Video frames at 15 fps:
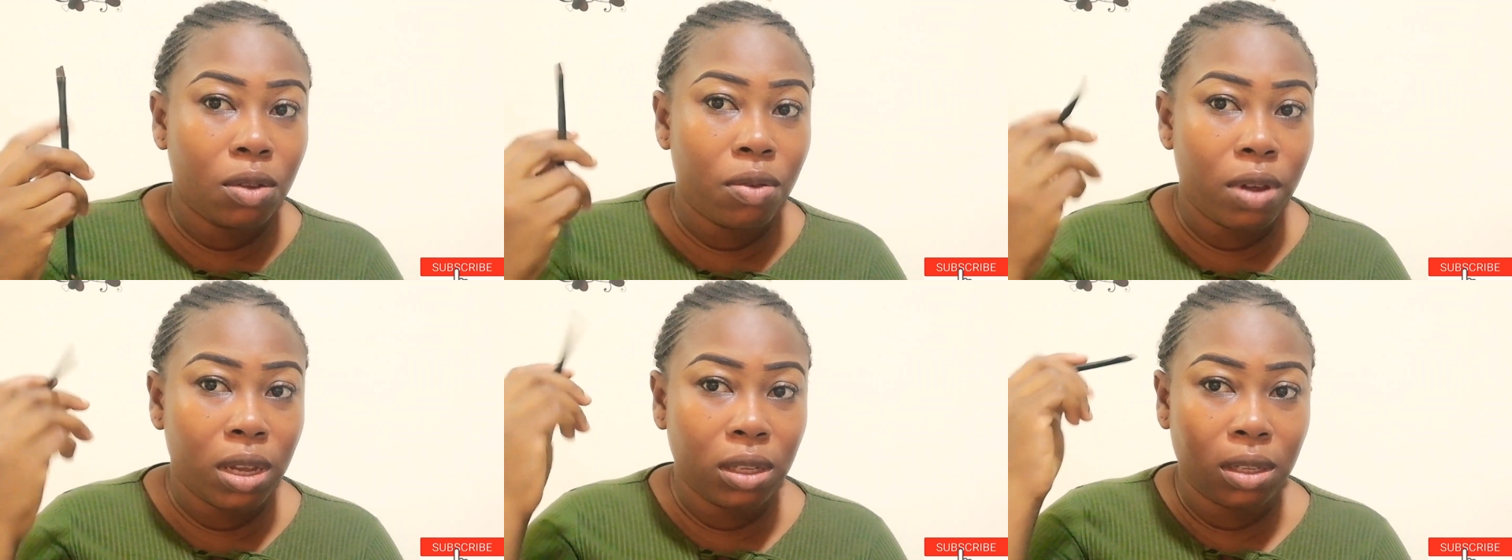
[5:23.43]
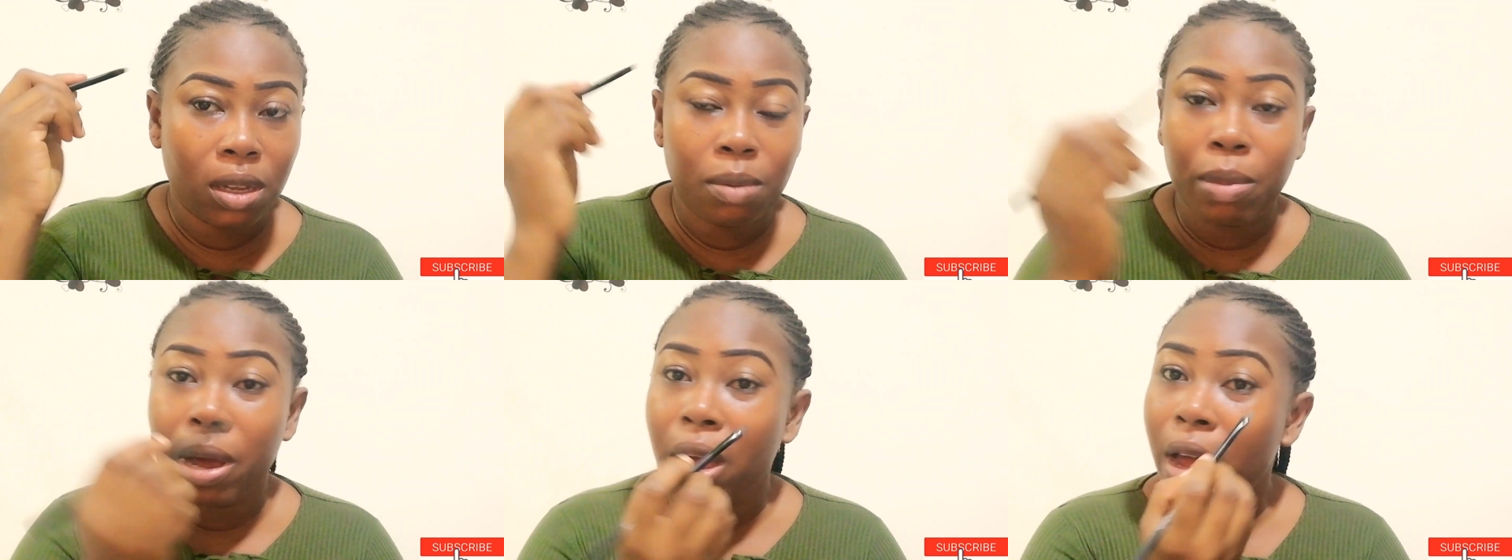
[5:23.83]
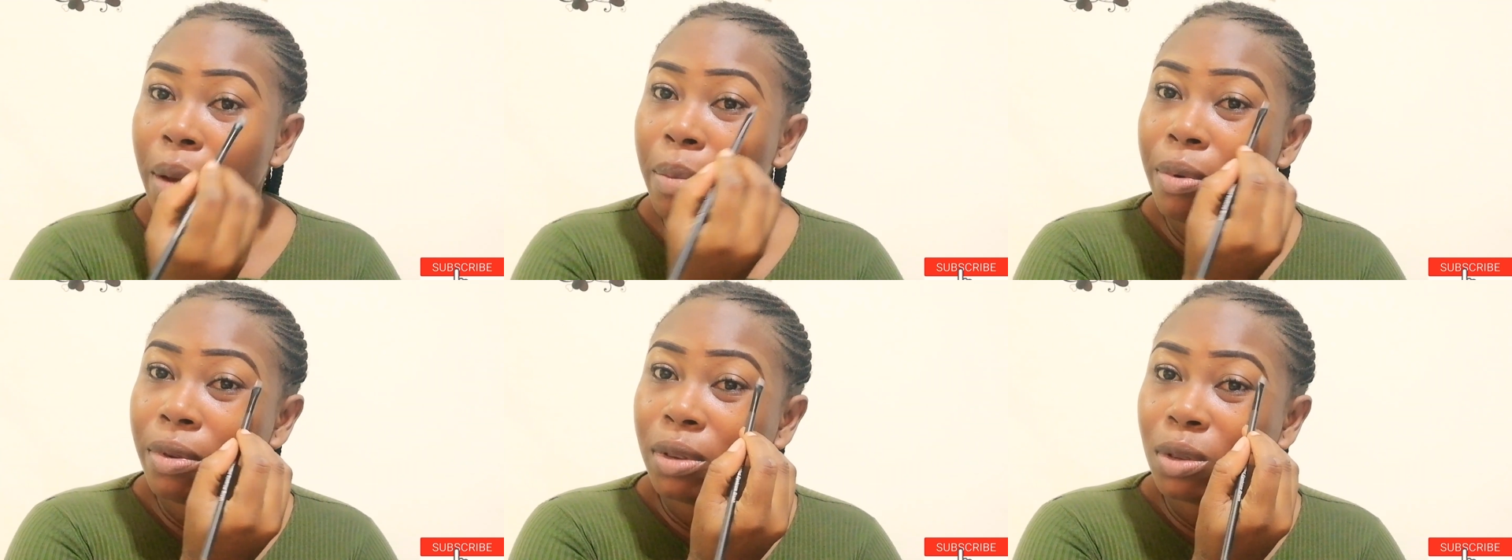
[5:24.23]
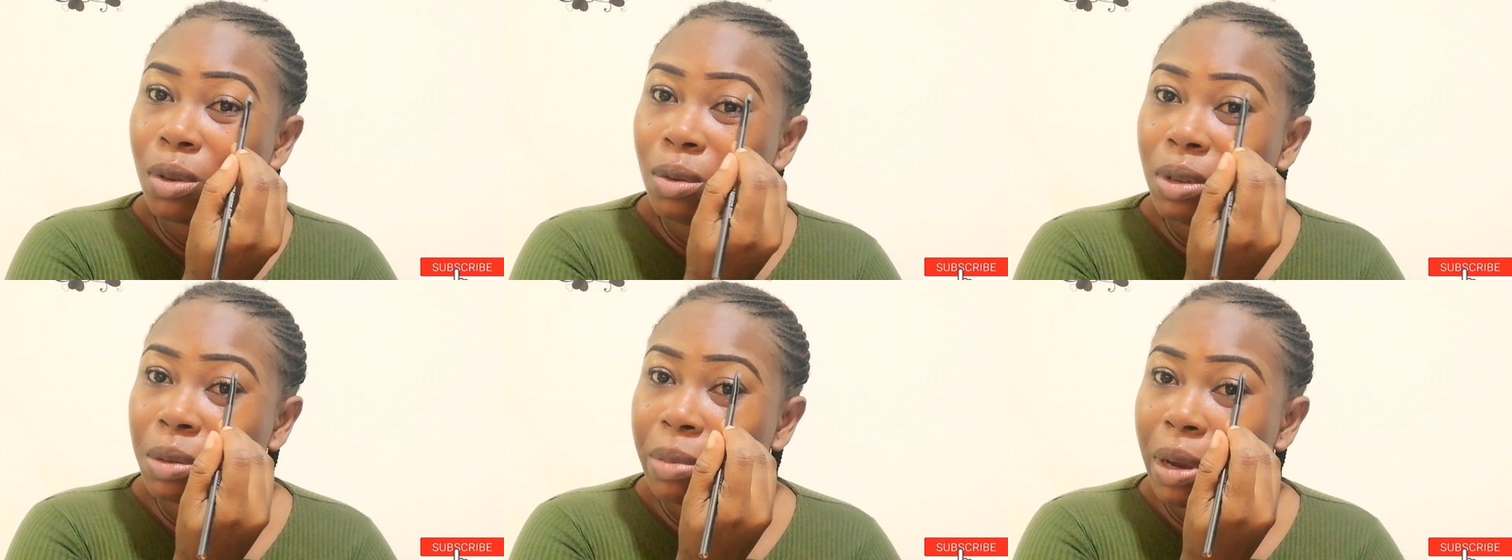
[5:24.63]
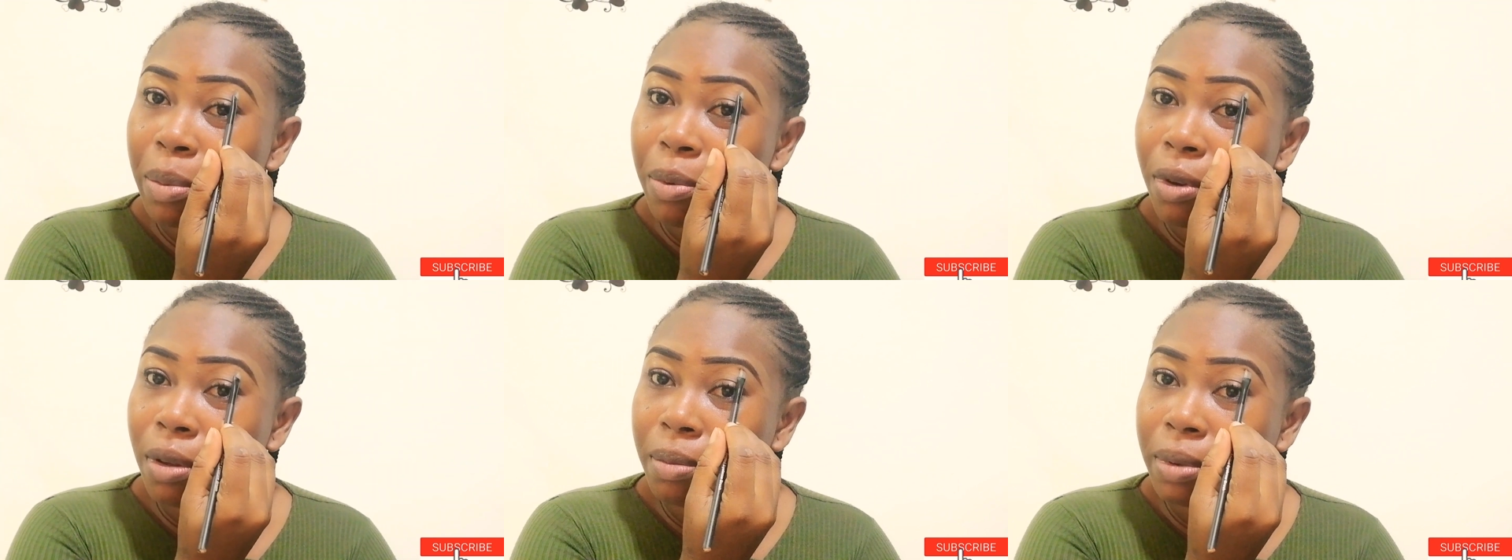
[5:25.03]
crazy. My eyebrow is always my
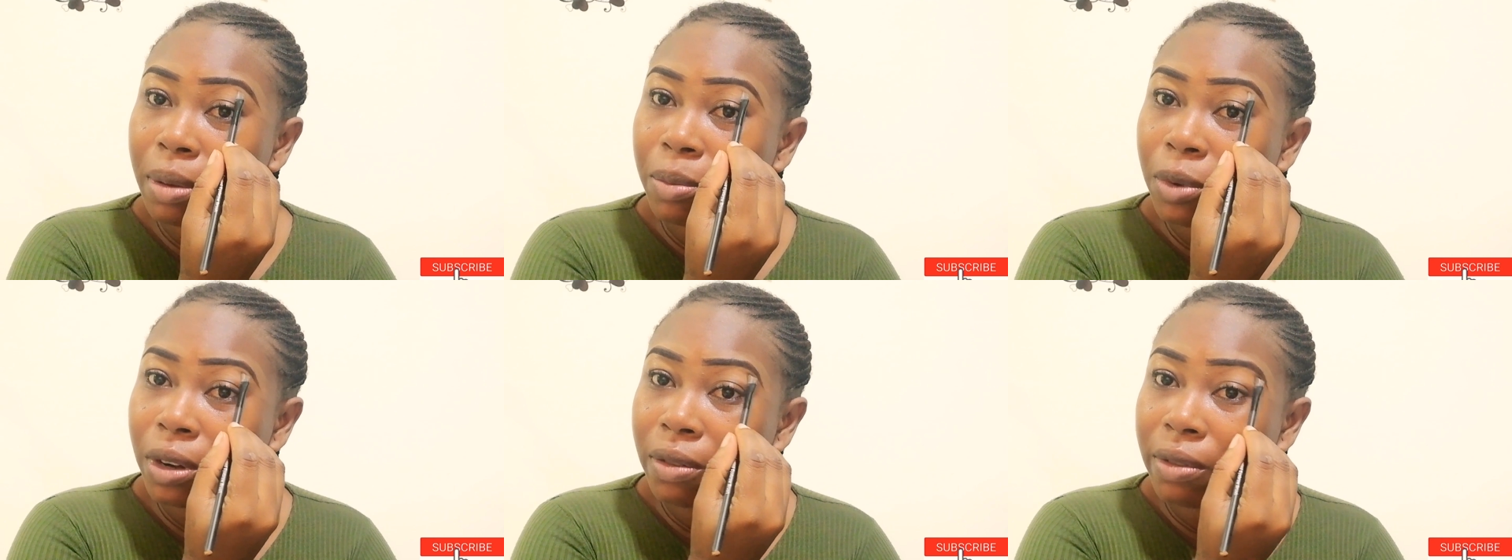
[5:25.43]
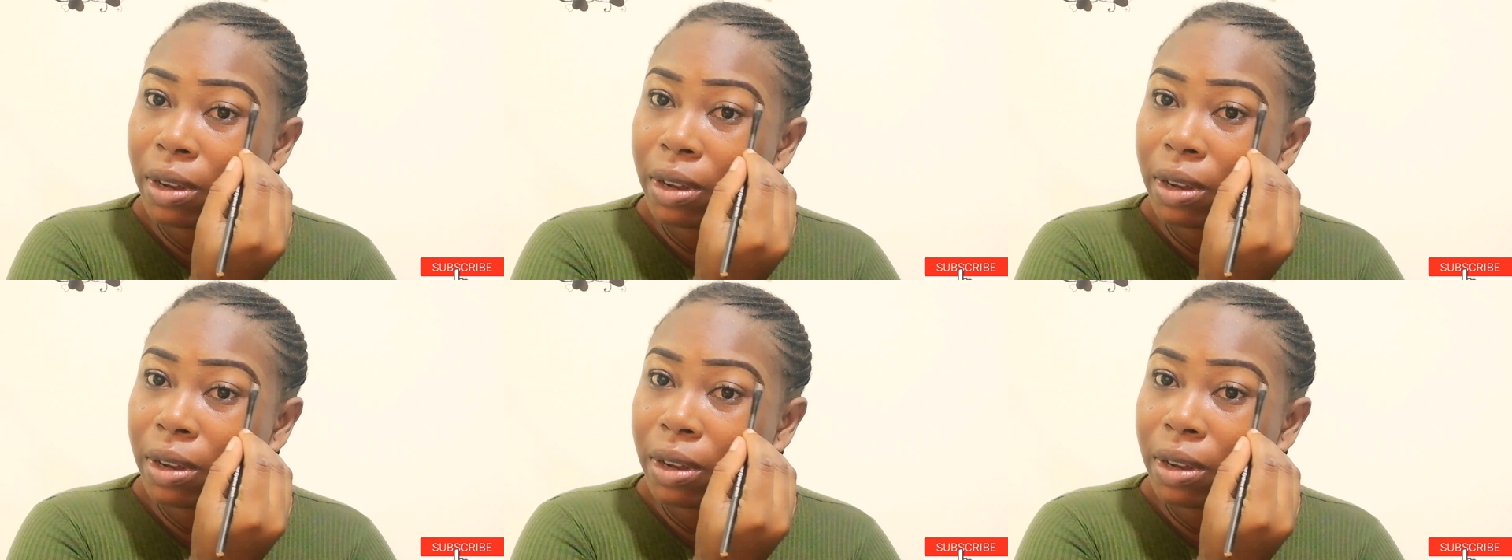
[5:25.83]
problem.